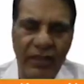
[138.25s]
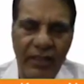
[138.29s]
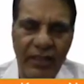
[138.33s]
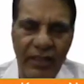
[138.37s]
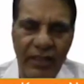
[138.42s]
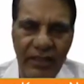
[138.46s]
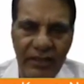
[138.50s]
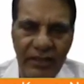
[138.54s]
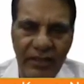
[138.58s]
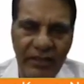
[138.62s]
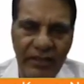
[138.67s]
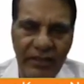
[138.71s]

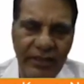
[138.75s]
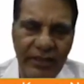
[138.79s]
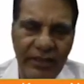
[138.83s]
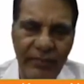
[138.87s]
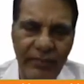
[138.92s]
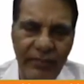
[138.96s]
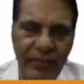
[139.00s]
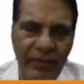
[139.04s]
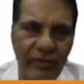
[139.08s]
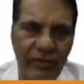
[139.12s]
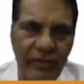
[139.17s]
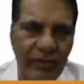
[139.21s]
laser
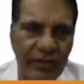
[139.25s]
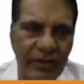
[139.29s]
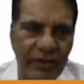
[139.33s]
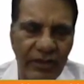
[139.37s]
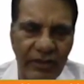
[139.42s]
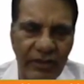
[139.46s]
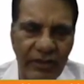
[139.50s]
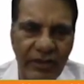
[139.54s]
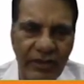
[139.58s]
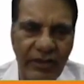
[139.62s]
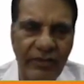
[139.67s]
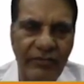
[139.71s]
treatment or
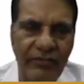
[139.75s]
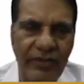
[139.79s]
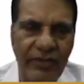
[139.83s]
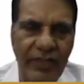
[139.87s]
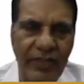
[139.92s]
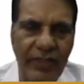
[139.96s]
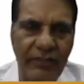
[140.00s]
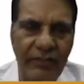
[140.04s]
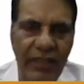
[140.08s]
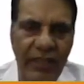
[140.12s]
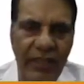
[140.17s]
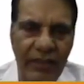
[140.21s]
surgery we
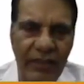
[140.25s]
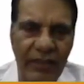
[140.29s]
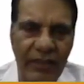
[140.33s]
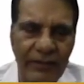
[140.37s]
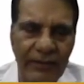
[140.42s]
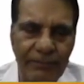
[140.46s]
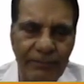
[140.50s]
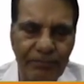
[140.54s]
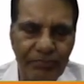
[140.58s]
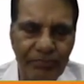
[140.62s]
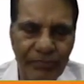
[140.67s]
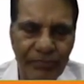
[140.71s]
have
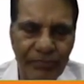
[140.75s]
done,